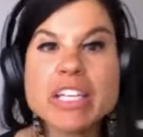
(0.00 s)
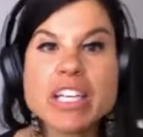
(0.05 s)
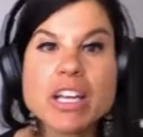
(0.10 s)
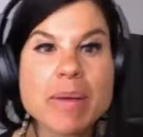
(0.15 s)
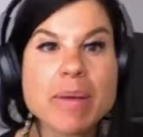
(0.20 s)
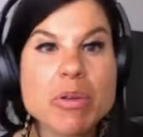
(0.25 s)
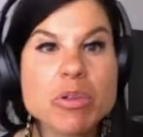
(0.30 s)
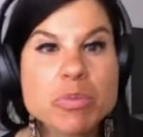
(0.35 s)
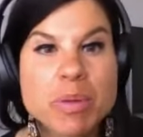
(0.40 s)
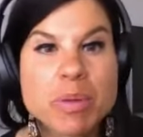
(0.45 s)
Ended
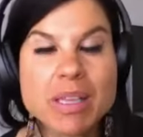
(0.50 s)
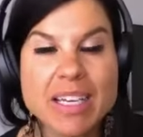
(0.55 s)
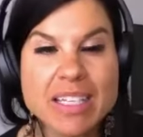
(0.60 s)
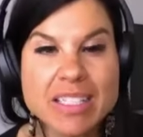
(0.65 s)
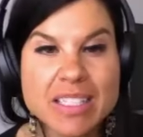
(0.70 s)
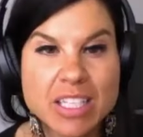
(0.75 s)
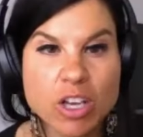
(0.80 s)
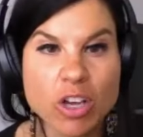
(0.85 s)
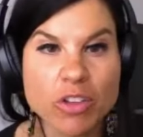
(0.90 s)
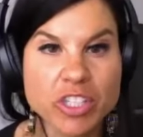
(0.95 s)
up he was
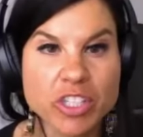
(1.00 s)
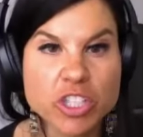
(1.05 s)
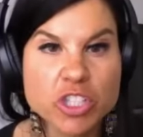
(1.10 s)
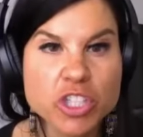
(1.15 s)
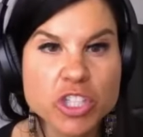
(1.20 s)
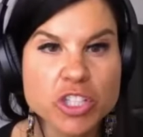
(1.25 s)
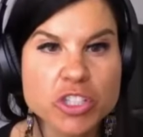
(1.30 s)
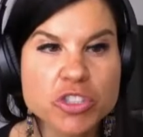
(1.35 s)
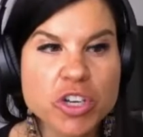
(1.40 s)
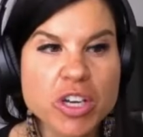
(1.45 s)
molesting all these
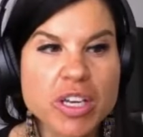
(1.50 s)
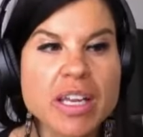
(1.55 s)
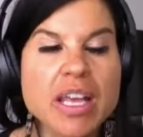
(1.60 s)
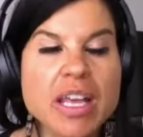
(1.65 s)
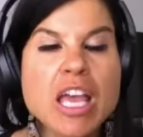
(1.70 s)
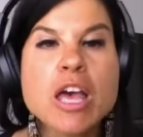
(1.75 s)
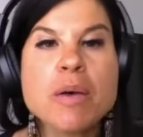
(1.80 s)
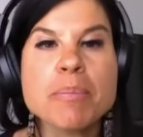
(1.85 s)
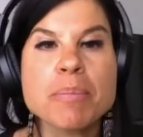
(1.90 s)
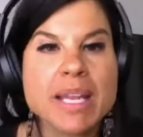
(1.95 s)
children,
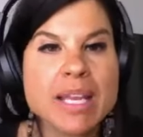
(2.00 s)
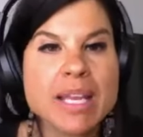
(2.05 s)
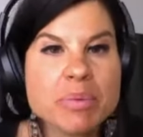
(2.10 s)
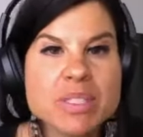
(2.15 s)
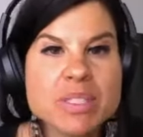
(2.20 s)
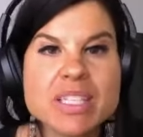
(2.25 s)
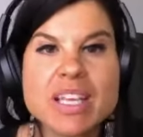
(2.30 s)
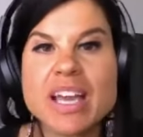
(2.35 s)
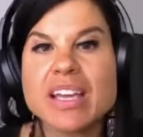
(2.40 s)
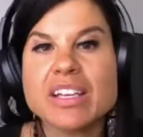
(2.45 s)
but he
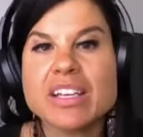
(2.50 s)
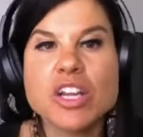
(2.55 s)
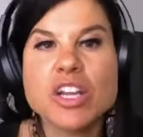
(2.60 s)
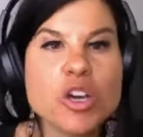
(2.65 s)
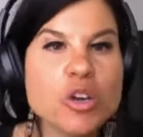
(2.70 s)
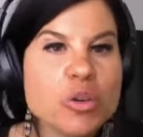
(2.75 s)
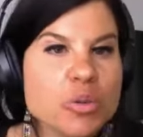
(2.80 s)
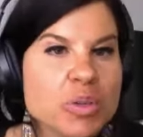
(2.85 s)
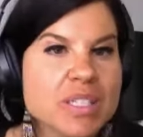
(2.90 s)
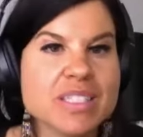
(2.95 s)
was like
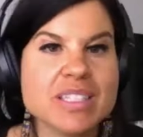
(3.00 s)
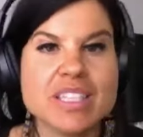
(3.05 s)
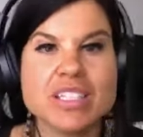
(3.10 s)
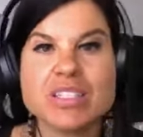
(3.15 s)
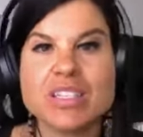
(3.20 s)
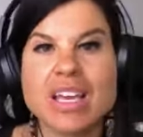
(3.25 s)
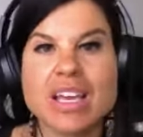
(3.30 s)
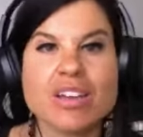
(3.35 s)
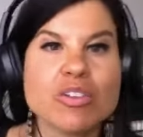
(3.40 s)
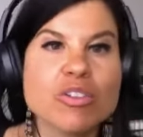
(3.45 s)
known as
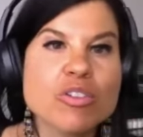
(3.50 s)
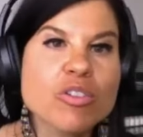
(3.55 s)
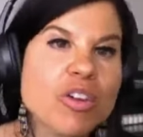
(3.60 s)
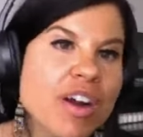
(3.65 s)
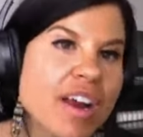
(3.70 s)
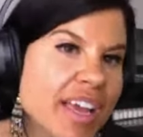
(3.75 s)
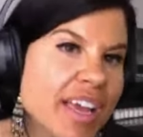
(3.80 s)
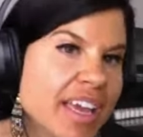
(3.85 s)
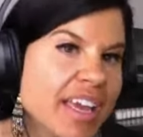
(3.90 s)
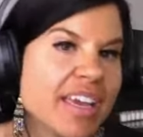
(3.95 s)
this like
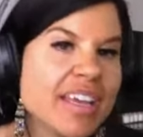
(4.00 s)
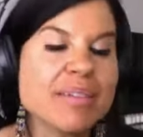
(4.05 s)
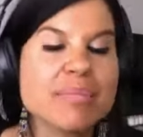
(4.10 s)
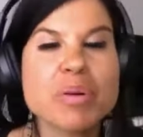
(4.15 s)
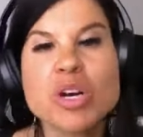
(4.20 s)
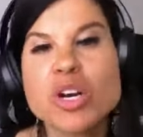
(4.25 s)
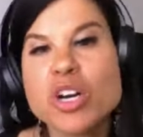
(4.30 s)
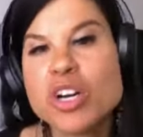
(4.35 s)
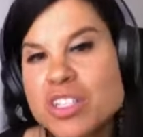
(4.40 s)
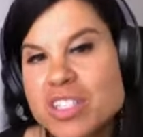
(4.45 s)
great
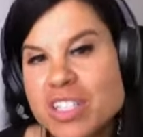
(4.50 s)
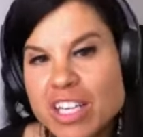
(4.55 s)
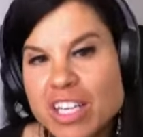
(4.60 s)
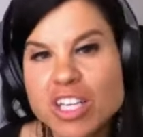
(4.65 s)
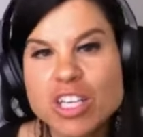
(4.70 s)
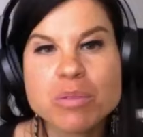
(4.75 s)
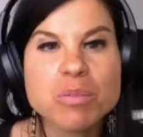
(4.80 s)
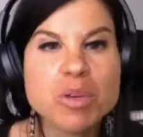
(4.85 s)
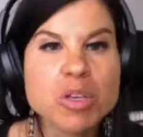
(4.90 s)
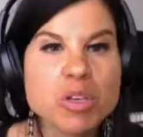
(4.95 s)
person
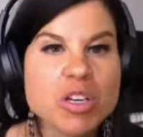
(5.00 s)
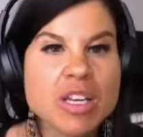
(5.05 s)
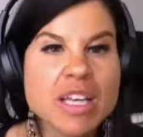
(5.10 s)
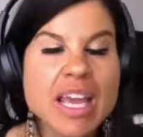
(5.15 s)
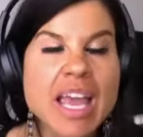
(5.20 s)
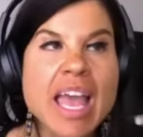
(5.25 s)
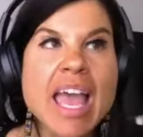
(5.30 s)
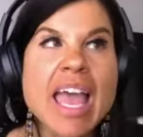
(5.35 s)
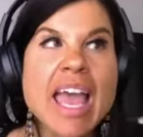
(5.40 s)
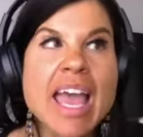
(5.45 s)
in
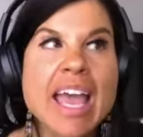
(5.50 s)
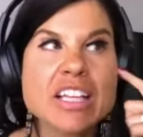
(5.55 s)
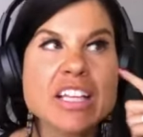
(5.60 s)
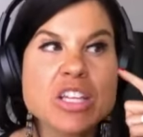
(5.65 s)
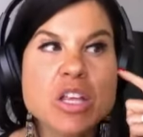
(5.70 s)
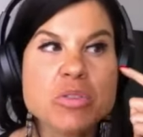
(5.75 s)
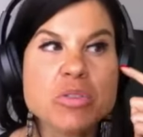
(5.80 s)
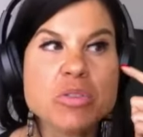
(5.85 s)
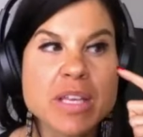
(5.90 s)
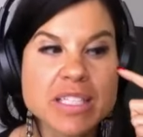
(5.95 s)
community.
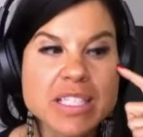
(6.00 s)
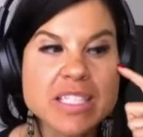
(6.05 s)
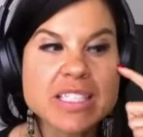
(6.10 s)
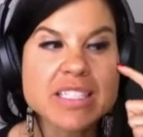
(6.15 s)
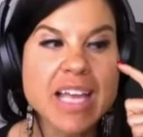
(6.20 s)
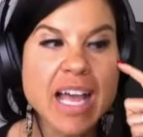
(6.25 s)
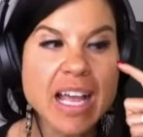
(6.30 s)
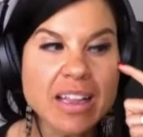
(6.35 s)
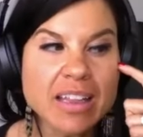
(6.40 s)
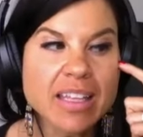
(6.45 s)
And that's
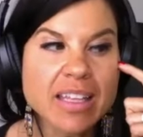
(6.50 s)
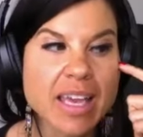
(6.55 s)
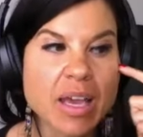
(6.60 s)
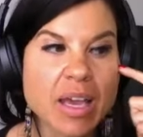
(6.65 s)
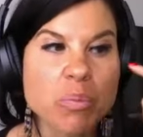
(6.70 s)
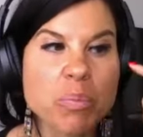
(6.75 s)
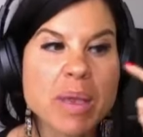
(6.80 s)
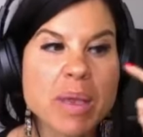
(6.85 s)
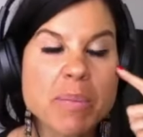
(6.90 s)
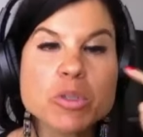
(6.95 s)
exactly
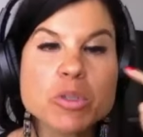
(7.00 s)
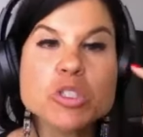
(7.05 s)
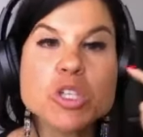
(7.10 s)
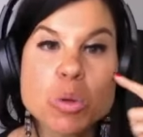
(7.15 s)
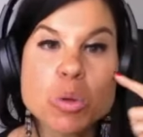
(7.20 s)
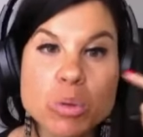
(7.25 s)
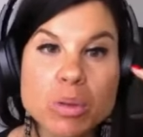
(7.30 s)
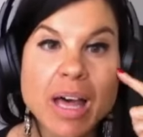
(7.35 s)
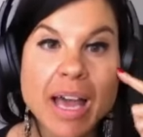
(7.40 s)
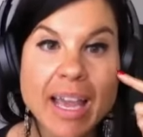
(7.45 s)
it. People
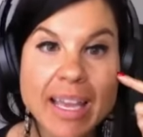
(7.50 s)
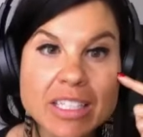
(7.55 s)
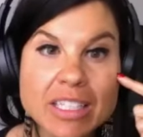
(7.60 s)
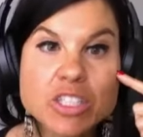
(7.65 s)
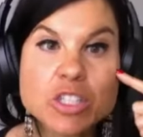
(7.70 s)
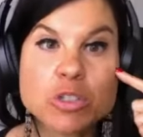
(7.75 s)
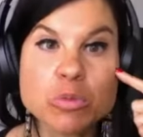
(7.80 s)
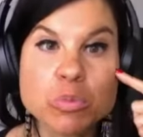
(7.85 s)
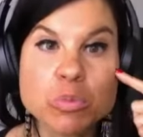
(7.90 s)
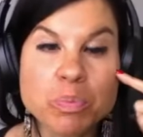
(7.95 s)
don't like
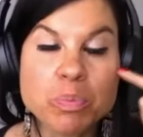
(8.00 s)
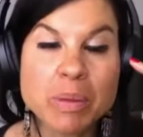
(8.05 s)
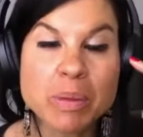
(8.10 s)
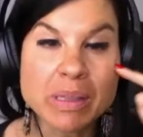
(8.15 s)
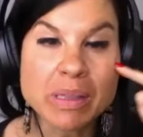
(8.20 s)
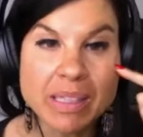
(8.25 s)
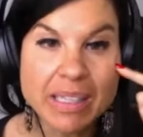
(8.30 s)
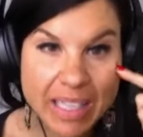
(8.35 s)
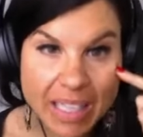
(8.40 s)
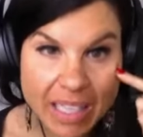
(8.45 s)
to
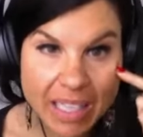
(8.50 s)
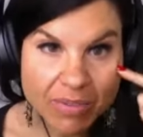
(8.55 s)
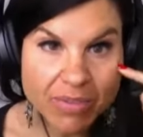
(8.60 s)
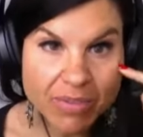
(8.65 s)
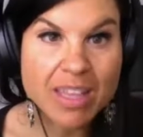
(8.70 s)
believe